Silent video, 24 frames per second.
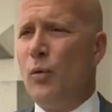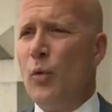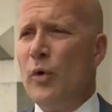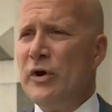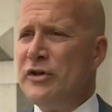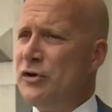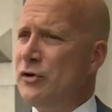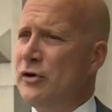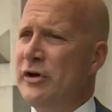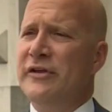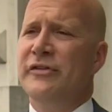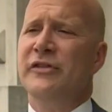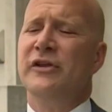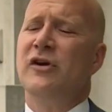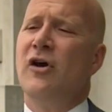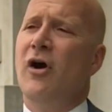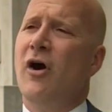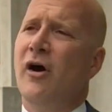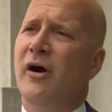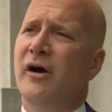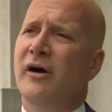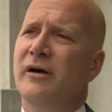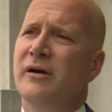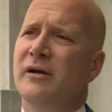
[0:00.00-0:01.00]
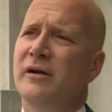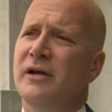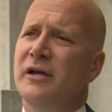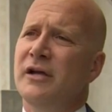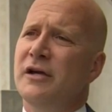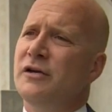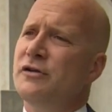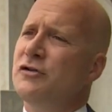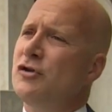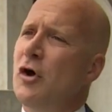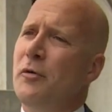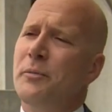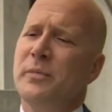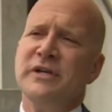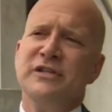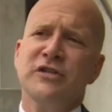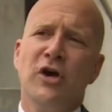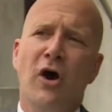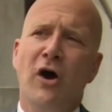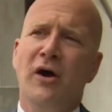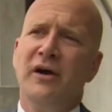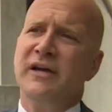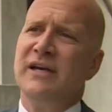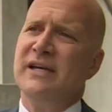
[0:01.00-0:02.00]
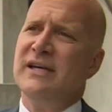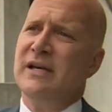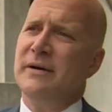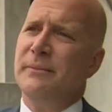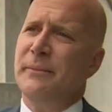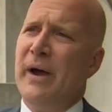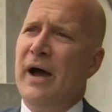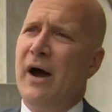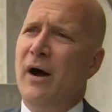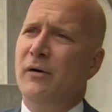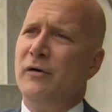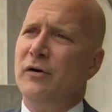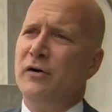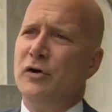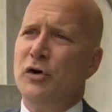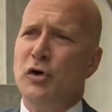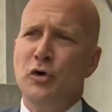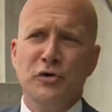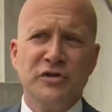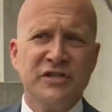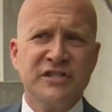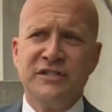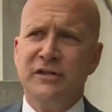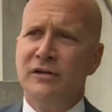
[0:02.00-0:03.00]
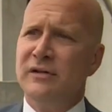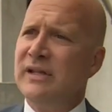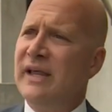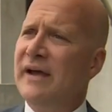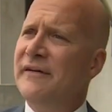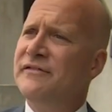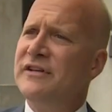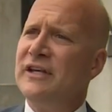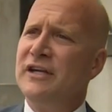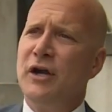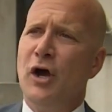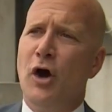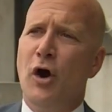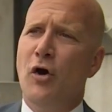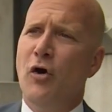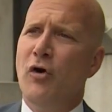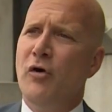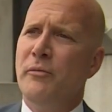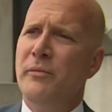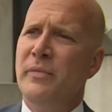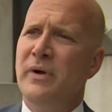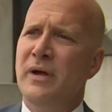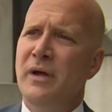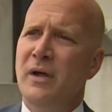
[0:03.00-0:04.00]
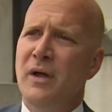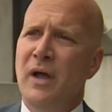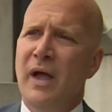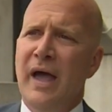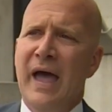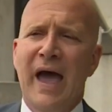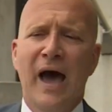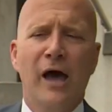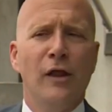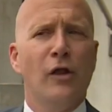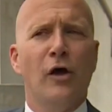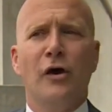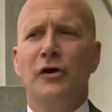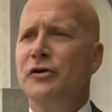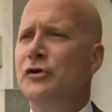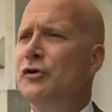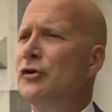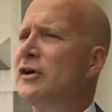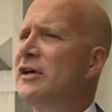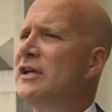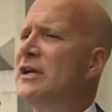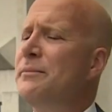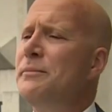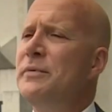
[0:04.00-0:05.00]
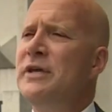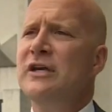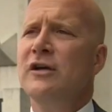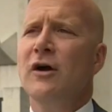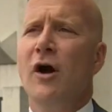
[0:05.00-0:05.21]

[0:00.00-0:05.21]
When you're in the car, don't be talking about who's still left at home, how long you're going to be